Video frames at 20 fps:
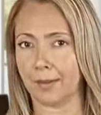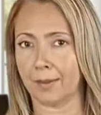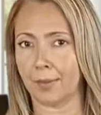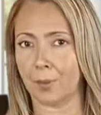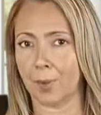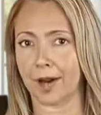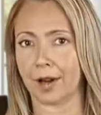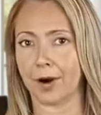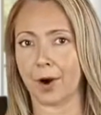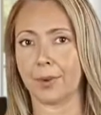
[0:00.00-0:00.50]

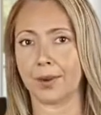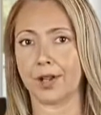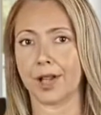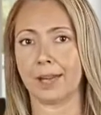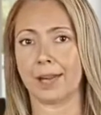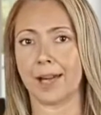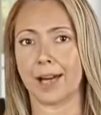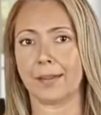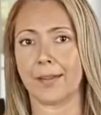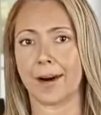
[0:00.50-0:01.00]
One
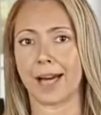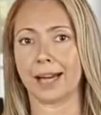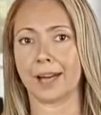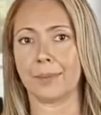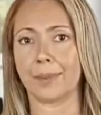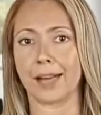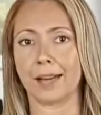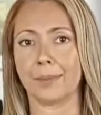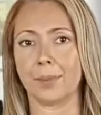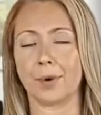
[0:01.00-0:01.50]
option that
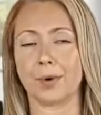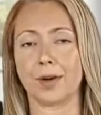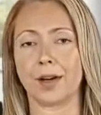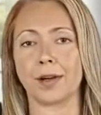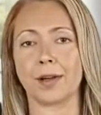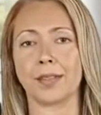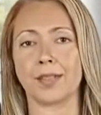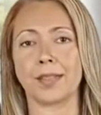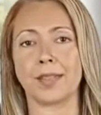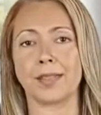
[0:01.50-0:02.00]
many people
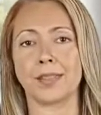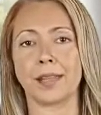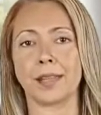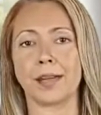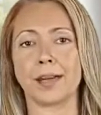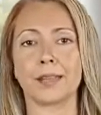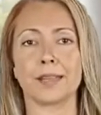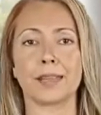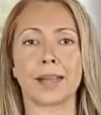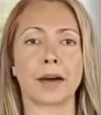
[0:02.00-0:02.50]
look at is to
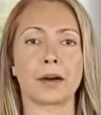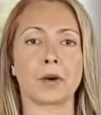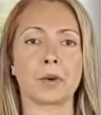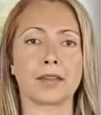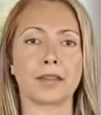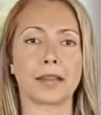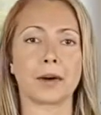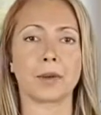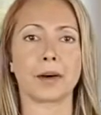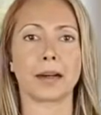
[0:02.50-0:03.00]
use
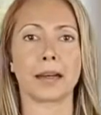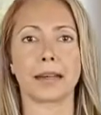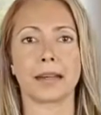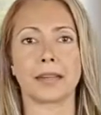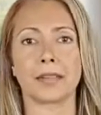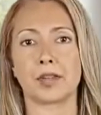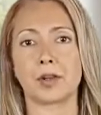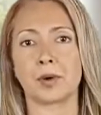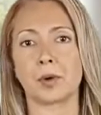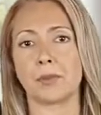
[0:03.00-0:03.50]
equity
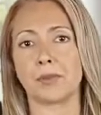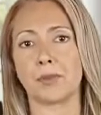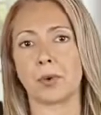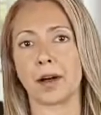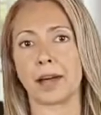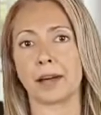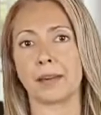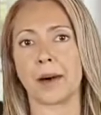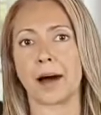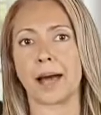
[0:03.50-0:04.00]
release to
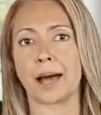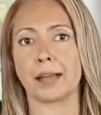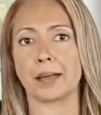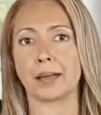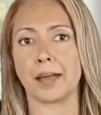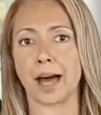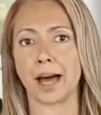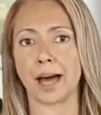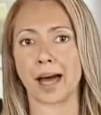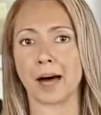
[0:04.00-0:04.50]
avoid
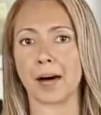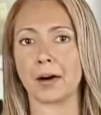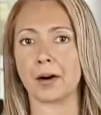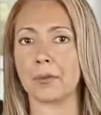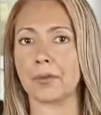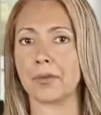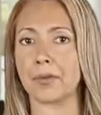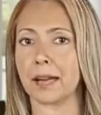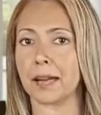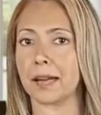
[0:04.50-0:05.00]
paying care
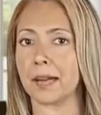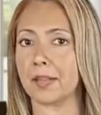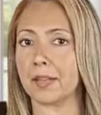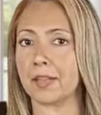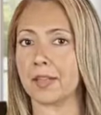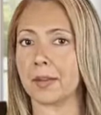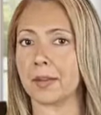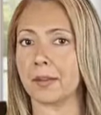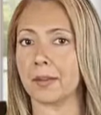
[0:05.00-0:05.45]
home fees.